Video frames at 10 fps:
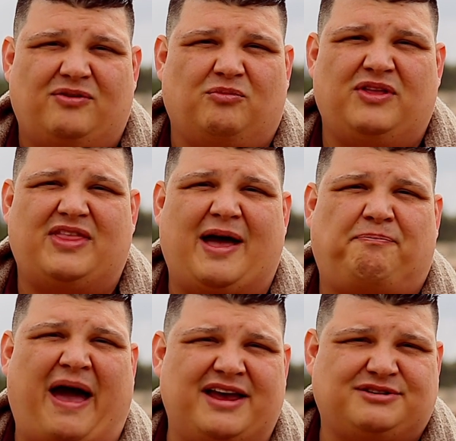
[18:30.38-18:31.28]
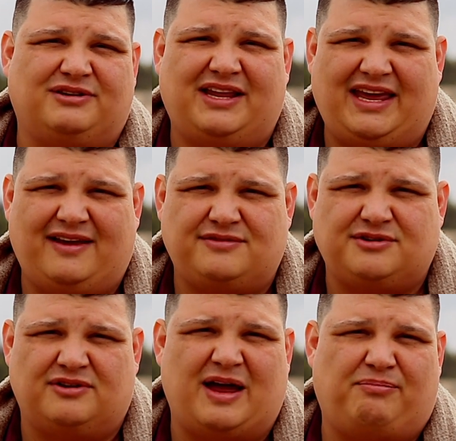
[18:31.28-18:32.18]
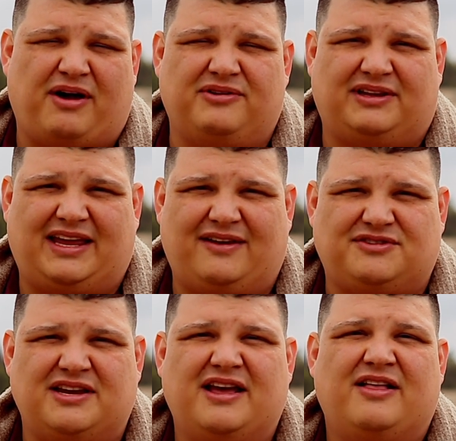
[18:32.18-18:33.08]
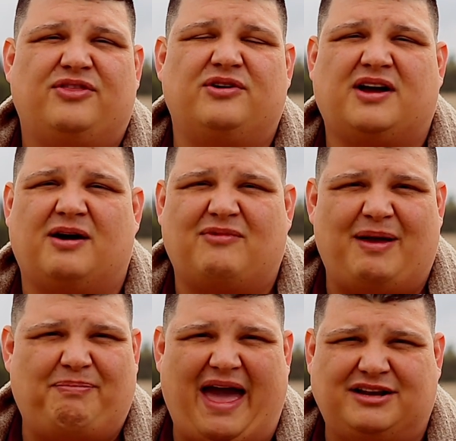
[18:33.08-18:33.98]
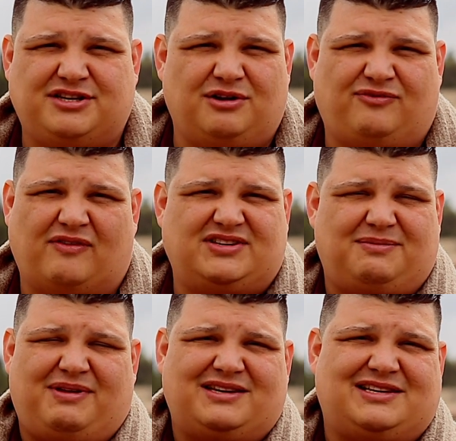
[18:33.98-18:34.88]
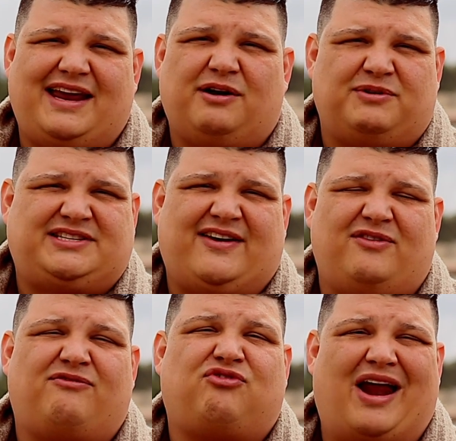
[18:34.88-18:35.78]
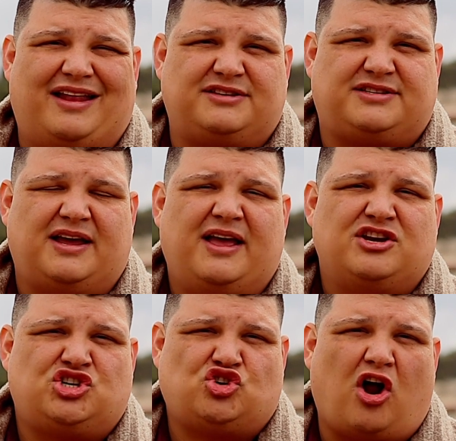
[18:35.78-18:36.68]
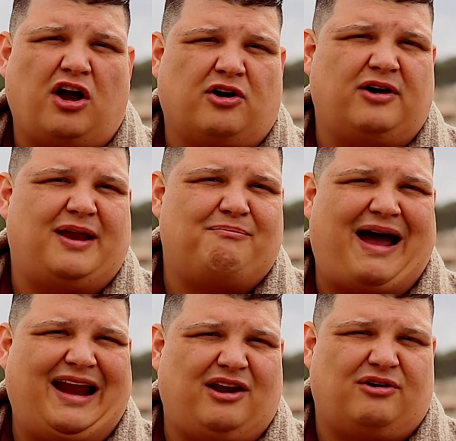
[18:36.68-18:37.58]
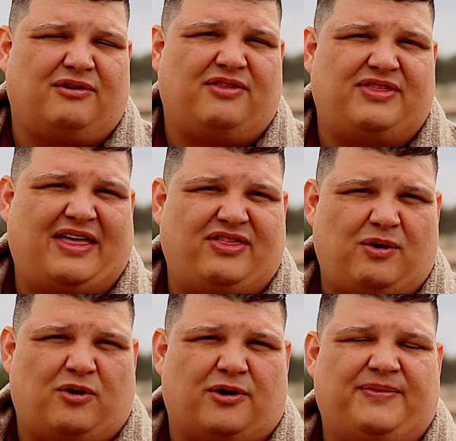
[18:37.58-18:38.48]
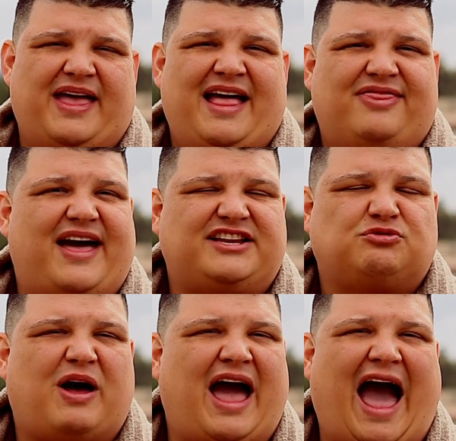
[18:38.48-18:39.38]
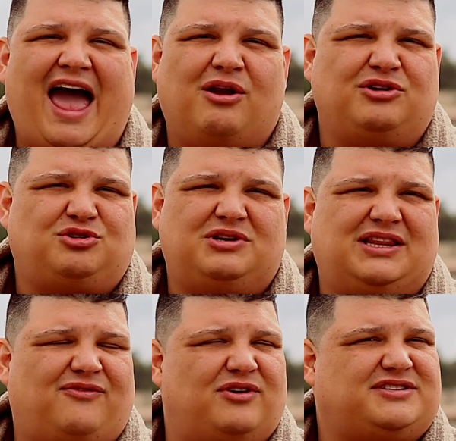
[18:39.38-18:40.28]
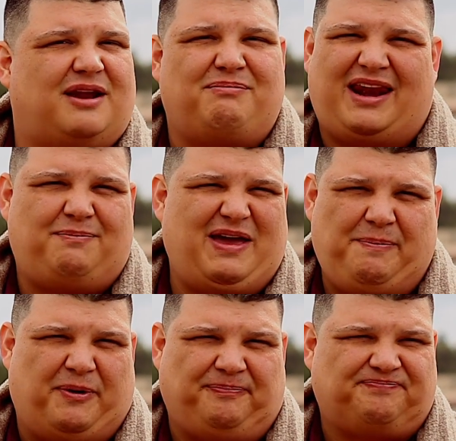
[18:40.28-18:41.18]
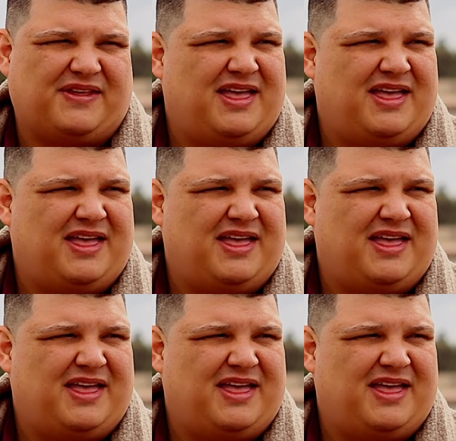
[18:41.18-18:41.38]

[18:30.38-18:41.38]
when that pastor leaves or that brother leaves, they'll come right back to you 15 minutes later with 7 friends, stronger and mightier than they were. That's why I don't do deliverance on many people.